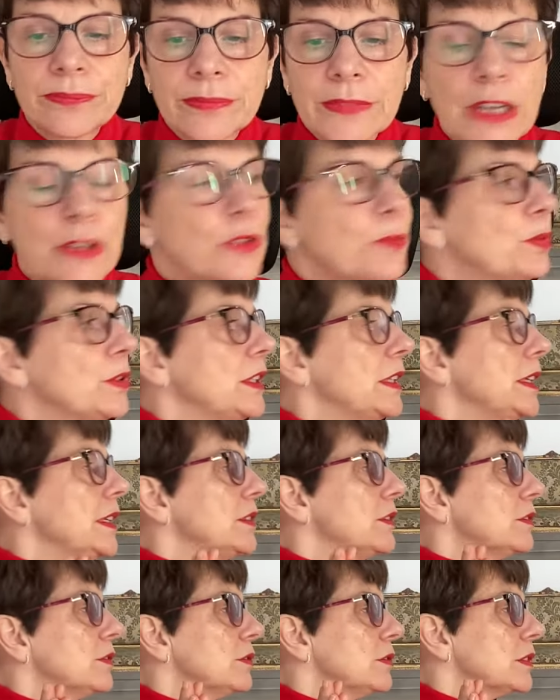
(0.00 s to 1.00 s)
are you putting it
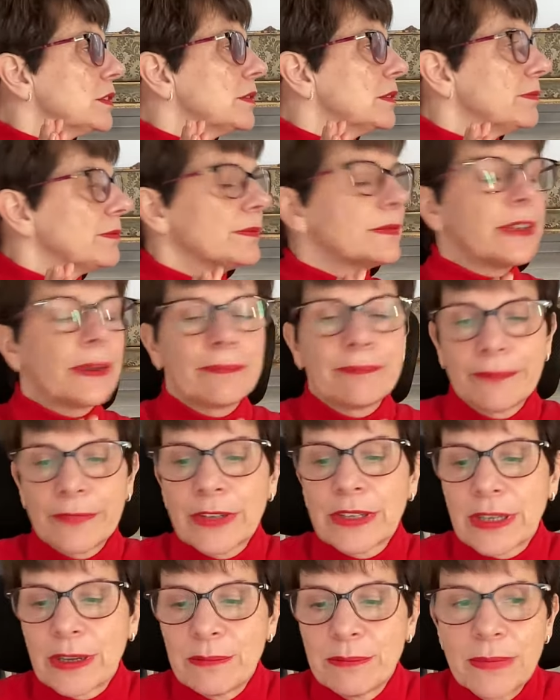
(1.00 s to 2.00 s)
on? Or, yeah.
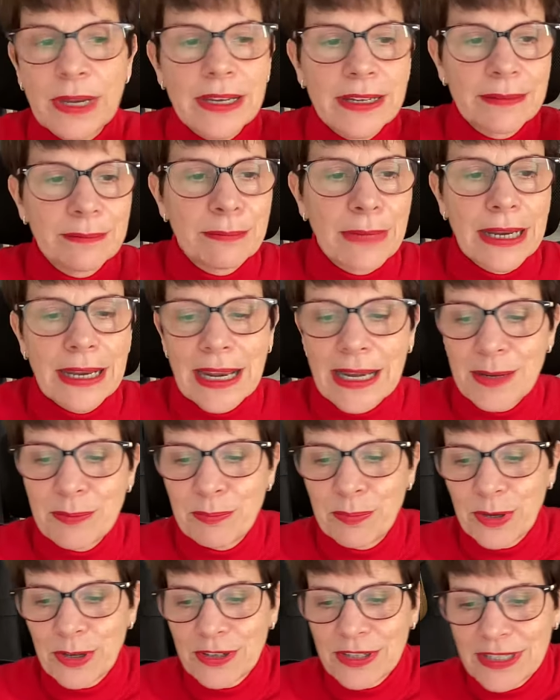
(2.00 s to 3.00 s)
Okay. My my
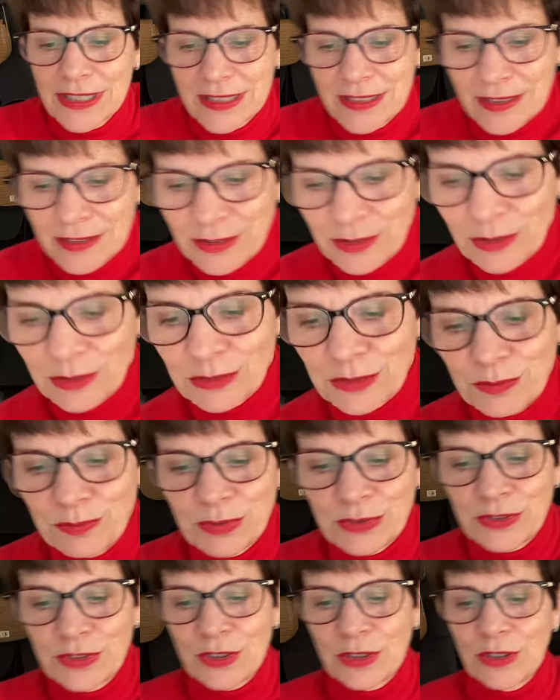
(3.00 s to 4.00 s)
helper is, is going to
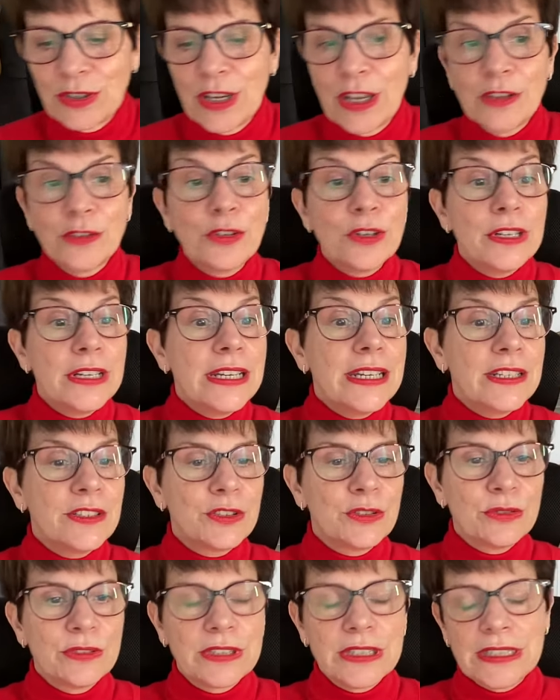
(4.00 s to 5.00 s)
put the, the link
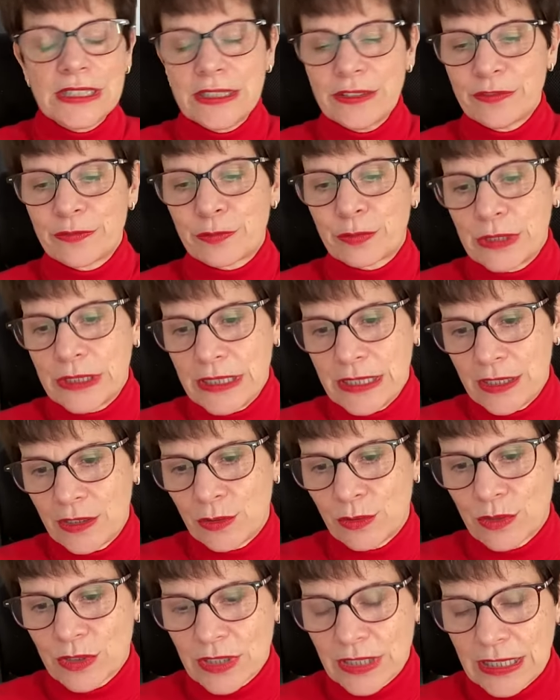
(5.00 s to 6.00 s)
to the free
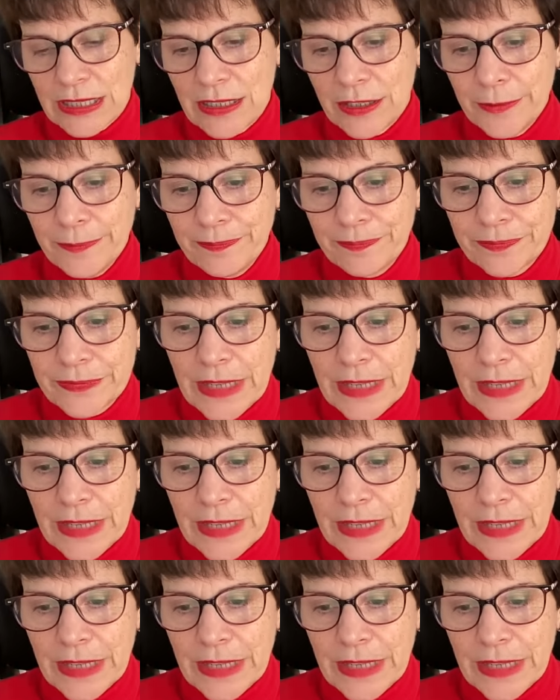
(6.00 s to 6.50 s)
e-course here.